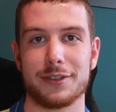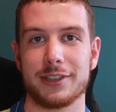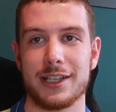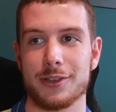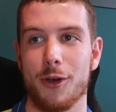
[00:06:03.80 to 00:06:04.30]
off
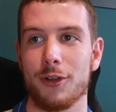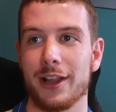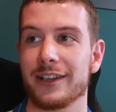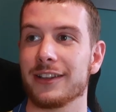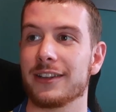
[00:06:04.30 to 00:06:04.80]
Leeds, all
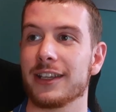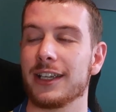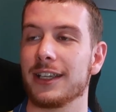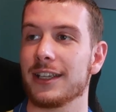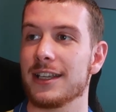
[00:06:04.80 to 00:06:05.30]
I can
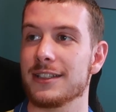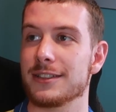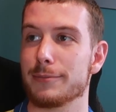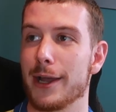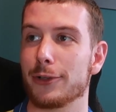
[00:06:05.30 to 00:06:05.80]
think
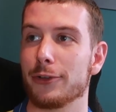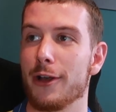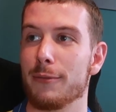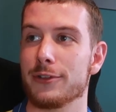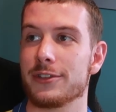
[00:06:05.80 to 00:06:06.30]
is Michael
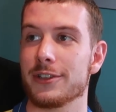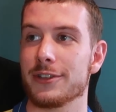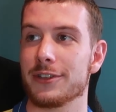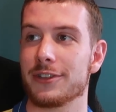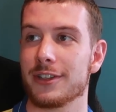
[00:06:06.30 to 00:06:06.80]

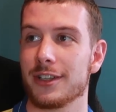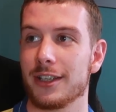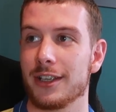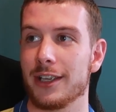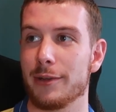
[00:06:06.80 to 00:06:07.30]
Normanton's
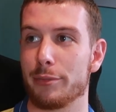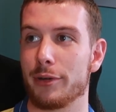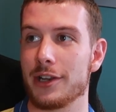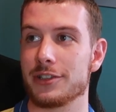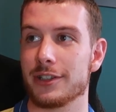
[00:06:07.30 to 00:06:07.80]

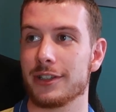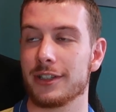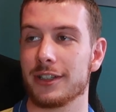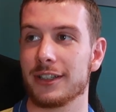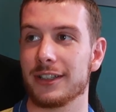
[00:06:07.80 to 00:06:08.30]
impression.
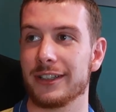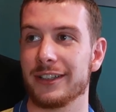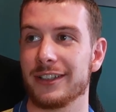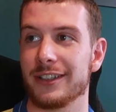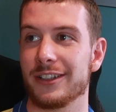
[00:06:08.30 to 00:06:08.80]

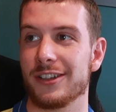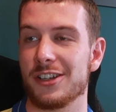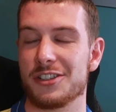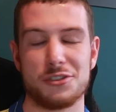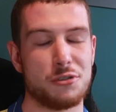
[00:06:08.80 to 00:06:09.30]

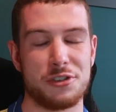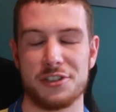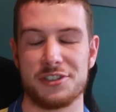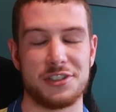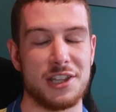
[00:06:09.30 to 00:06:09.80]
It's not
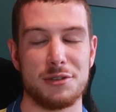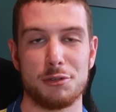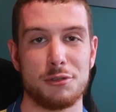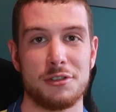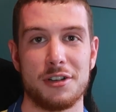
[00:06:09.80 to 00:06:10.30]

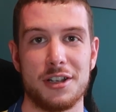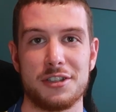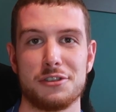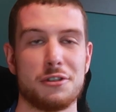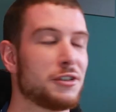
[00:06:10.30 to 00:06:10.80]
sustainable.
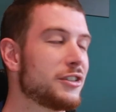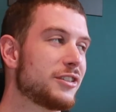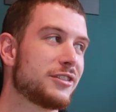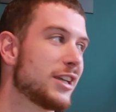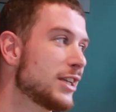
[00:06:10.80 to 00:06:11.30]
It's not
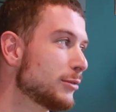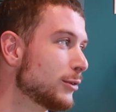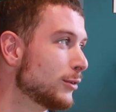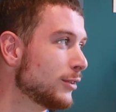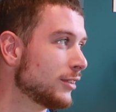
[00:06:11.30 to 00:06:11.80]

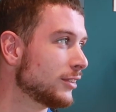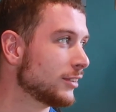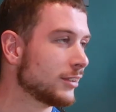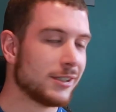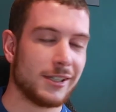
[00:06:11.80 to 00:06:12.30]
sustainable.
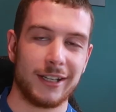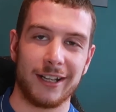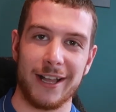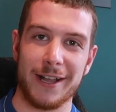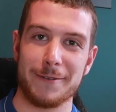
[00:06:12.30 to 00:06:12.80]

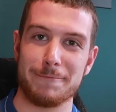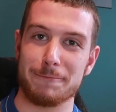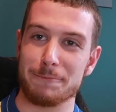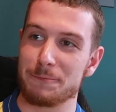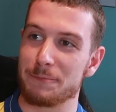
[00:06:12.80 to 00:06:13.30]

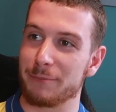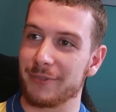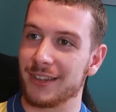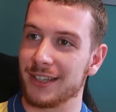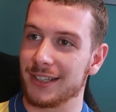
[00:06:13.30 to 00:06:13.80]

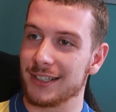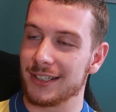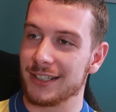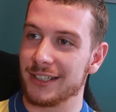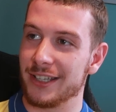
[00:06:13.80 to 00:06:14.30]

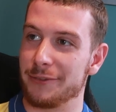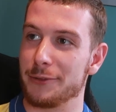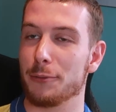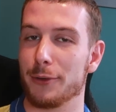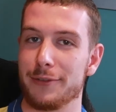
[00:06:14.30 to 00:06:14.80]
If
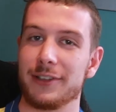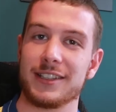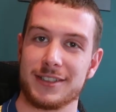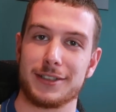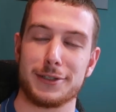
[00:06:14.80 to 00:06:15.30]
you
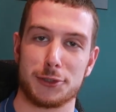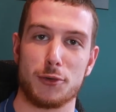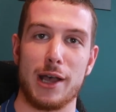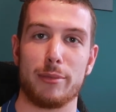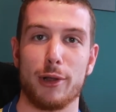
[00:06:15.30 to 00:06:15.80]
listen to the
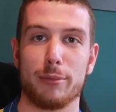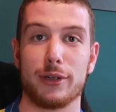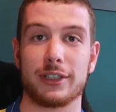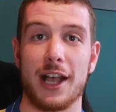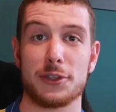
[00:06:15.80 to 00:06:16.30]
Square Ball
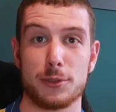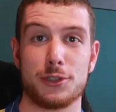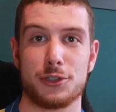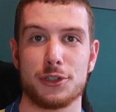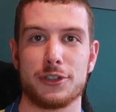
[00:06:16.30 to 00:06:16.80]
podcast, which
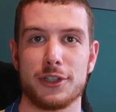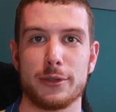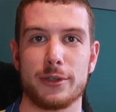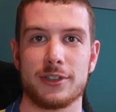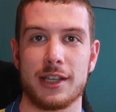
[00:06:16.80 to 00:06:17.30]
you should
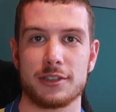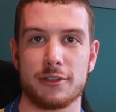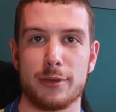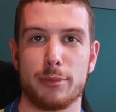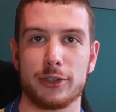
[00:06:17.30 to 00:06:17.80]
do because that's a
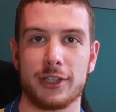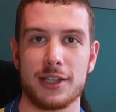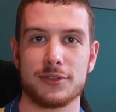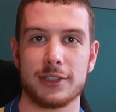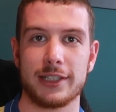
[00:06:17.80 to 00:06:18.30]
great
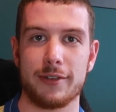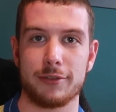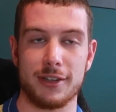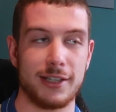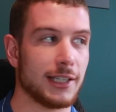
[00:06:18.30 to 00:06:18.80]
podcast for
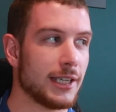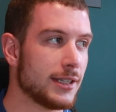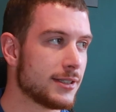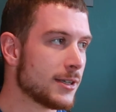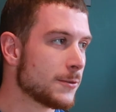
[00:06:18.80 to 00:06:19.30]
everything
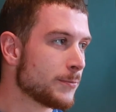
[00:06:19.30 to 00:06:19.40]
Leeds,